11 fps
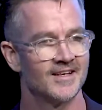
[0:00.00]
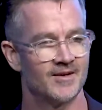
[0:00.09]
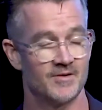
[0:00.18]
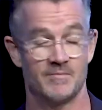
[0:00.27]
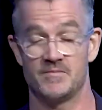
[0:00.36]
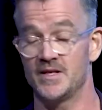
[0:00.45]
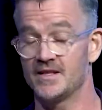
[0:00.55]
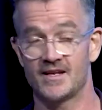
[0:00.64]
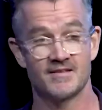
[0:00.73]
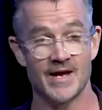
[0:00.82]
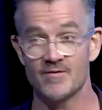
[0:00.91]
I mean,
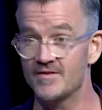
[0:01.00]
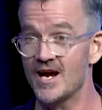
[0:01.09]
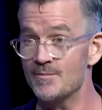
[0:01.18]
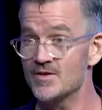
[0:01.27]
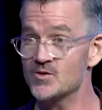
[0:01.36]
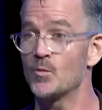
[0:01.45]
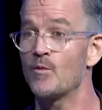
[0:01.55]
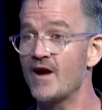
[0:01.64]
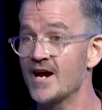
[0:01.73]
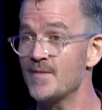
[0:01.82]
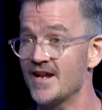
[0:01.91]
the name of a company is called
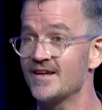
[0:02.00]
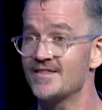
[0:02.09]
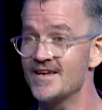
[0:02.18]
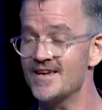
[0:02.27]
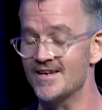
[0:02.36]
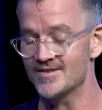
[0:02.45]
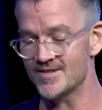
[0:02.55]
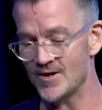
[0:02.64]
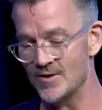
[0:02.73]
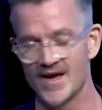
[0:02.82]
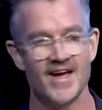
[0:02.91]
Pragmatic thinking,
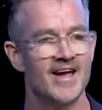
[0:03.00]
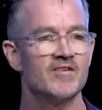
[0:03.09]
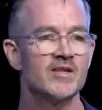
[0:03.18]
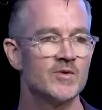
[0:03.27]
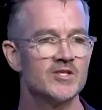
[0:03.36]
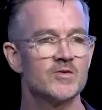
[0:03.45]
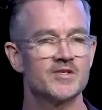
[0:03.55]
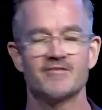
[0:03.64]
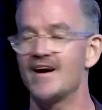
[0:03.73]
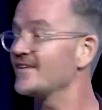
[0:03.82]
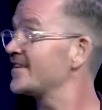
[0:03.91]
so everything we do is
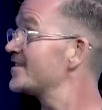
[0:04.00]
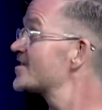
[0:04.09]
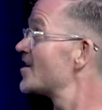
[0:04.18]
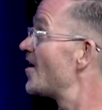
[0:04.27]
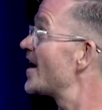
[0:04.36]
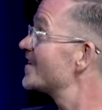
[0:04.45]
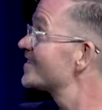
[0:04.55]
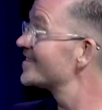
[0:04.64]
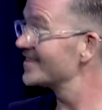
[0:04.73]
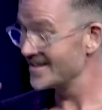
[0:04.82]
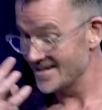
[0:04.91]
grounded in science.
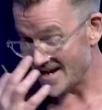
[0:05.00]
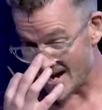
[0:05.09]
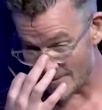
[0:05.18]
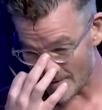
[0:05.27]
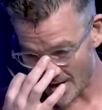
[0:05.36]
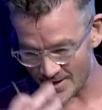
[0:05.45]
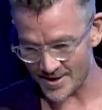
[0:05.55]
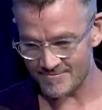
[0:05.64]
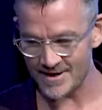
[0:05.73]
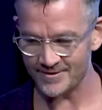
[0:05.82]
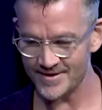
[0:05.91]
I'm going to
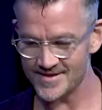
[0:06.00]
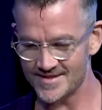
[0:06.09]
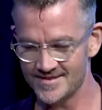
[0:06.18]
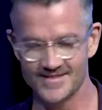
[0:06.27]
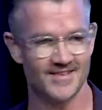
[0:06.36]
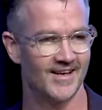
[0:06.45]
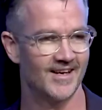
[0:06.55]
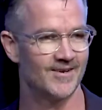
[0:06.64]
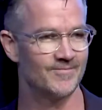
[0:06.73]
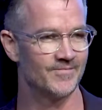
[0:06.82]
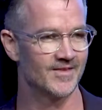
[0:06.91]
reference
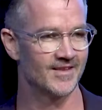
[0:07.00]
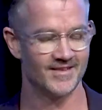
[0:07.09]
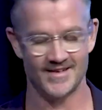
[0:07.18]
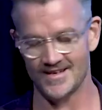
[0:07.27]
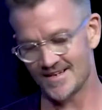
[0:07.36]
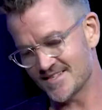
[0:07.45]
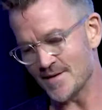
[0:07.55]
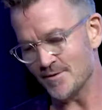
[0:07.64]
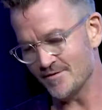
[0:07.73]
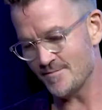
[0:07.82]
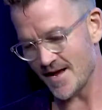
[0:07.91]
some
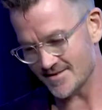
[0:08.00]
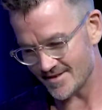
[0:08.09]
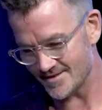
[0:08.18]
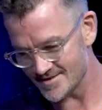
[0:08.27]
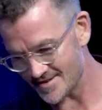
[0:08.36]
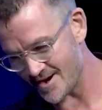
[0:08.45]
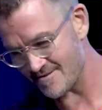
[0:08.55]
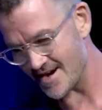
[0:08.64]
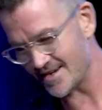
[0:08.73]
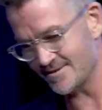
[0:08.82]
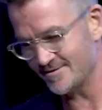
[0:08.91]
of Maslow's
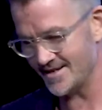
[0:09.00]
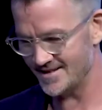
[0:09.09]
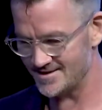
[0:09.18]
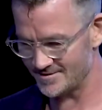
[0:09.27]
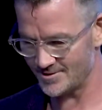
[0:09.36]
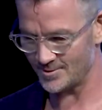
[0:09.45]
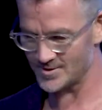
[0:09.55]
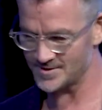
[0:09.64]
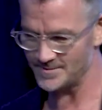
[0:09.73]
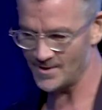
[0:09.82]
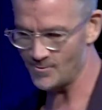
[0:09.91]
hierarchy of needs, and of course,
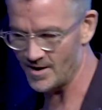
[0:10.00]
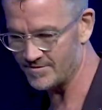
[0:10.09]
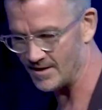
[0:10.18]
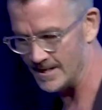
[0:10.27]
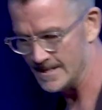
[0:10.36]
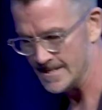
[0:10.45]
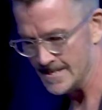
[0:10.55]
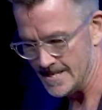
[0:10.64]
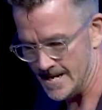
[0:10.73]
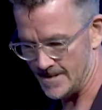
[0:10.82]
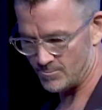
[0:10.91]
Wi-Fi.
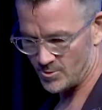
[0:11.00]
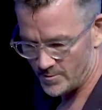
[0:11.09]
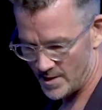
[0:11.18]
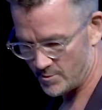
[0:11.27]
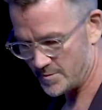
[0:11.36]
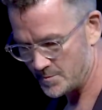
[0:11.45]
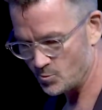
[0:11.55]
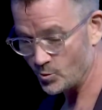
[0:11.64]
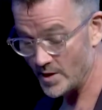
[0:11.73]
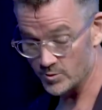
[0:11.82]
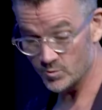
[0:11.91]
Where
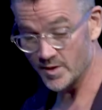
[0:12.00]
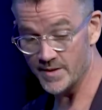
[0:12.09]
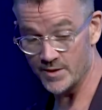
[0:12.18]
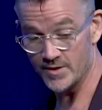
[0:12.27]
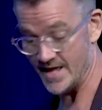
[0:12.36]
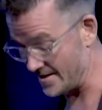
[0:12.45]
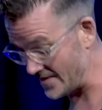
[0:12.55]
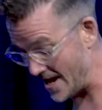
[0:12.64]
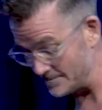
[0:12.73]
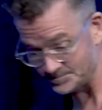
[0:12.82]
would we be without that?